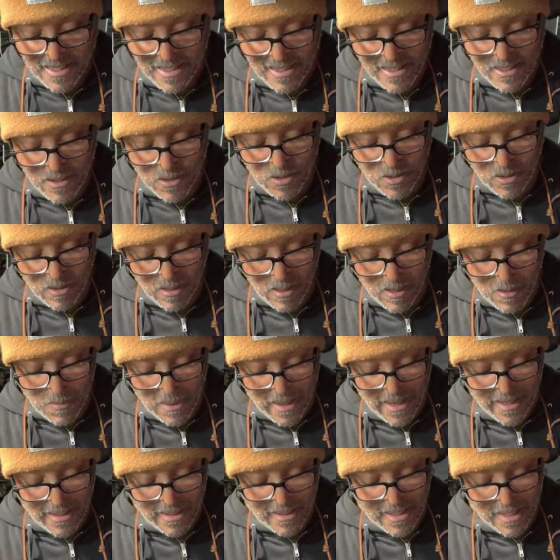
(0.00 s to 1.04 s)
those are all
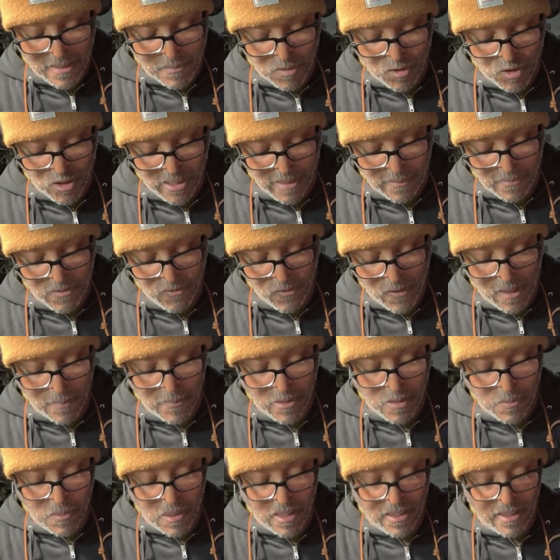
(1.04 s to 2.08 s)
my income streams.
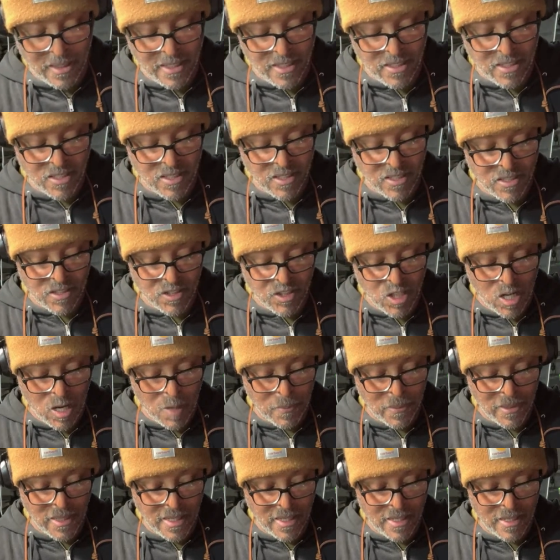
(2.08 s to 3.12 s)
Farmers markets,
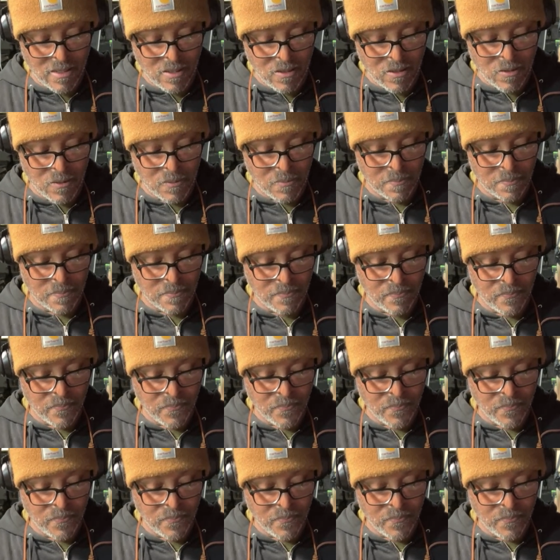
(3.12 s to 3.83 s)
sharpening at home,